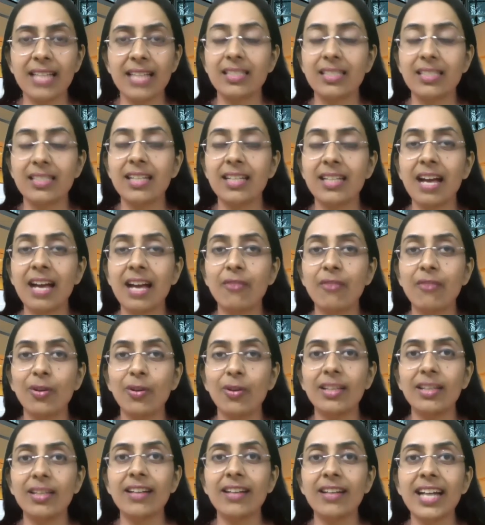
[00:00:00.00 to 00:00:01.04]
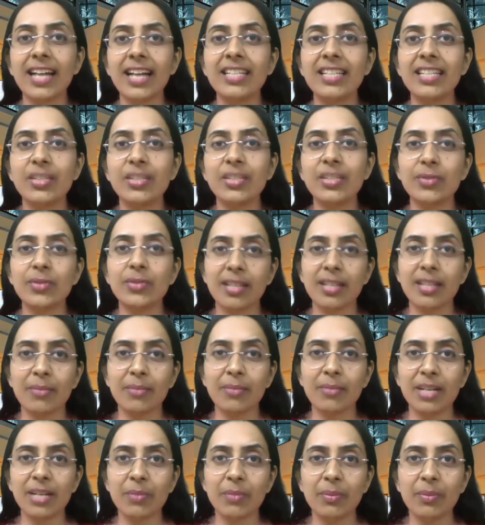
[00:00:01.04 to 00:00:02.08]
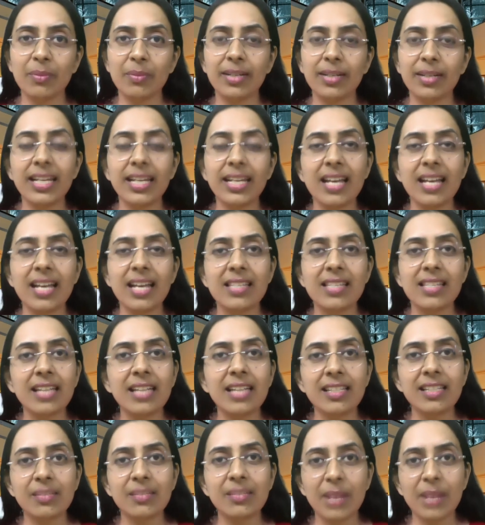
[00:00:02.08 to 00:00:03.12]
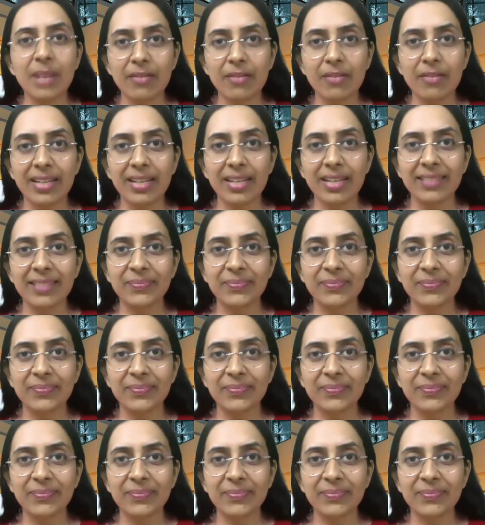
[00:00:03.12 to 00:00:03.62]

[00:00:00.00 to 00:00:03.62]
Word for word: Did I have all the rights to celebrate my birthday? Yes, I did my way.